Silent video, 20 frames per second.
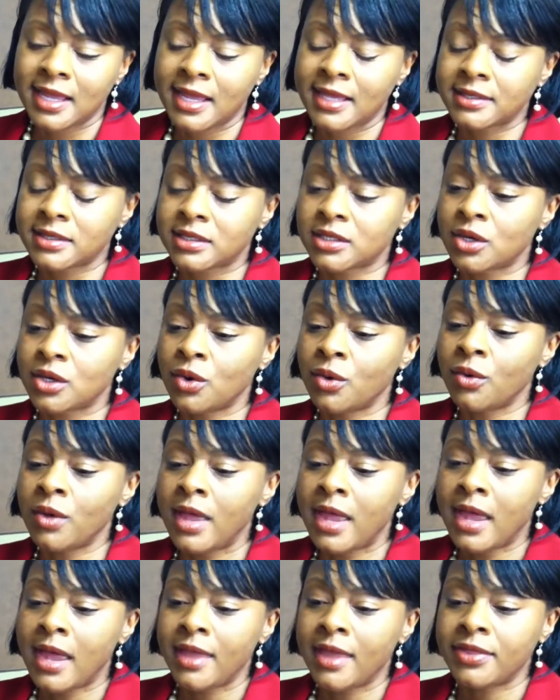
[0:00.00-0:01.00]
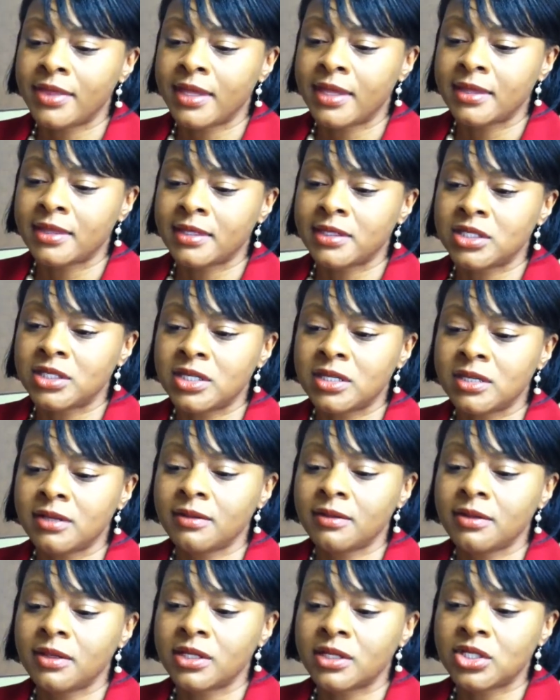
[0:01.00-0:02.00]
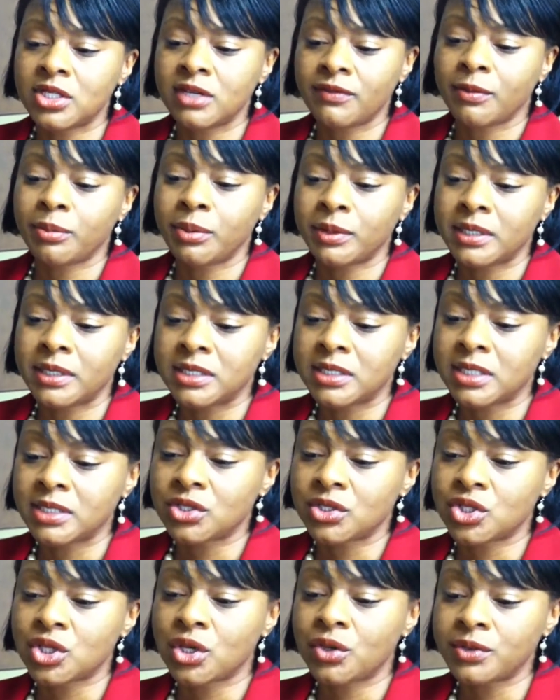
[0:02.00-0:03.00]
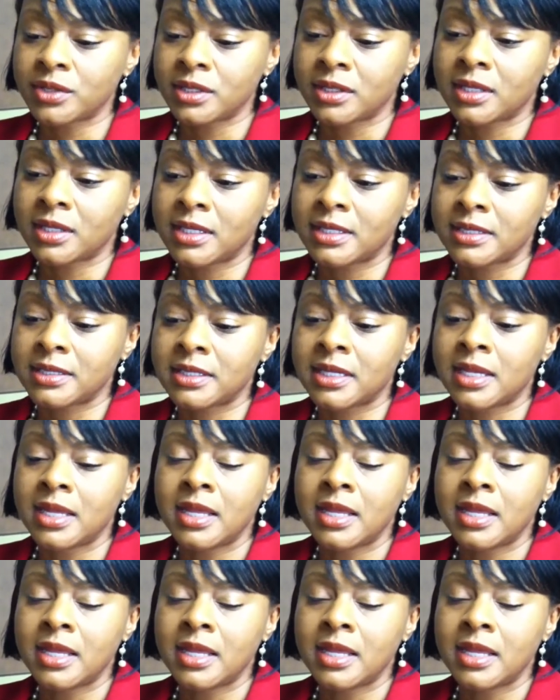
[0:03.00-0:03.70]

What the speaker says: And so I think the chief of police has chosen this